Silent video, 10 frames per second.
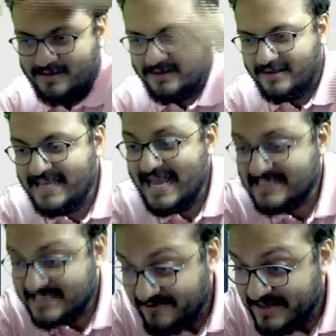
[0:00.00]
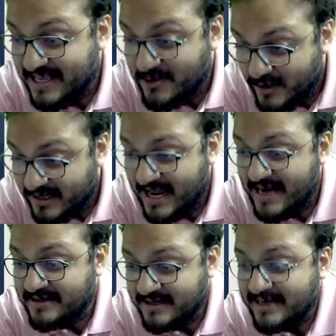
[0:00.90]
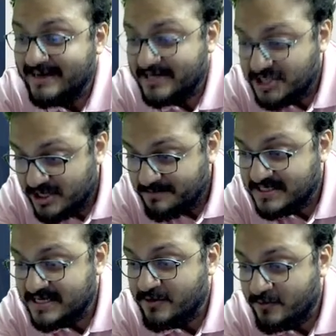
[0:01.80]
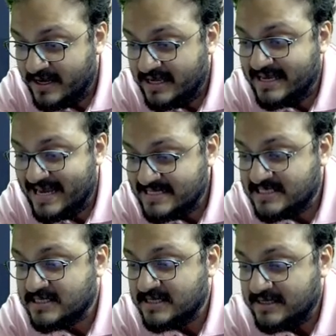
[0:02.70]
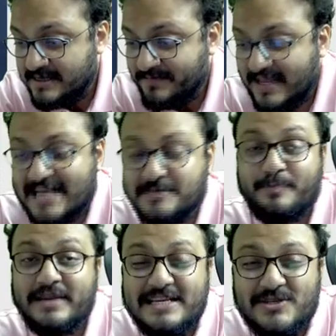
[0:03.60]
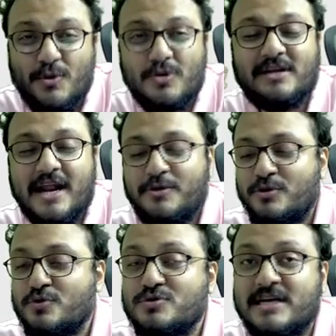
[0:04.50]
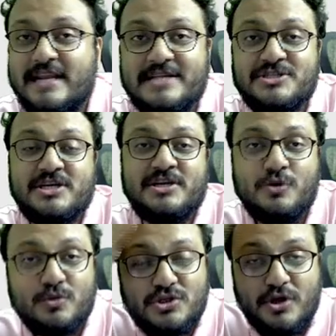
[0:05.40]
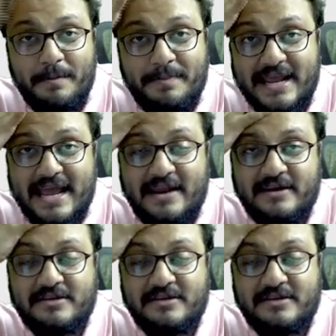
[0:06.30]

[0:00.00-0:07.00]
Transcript: Yes, Savita, you are right. Rishabh Singhvi, yes. Guys, please don't try to use an engine. Use your brain.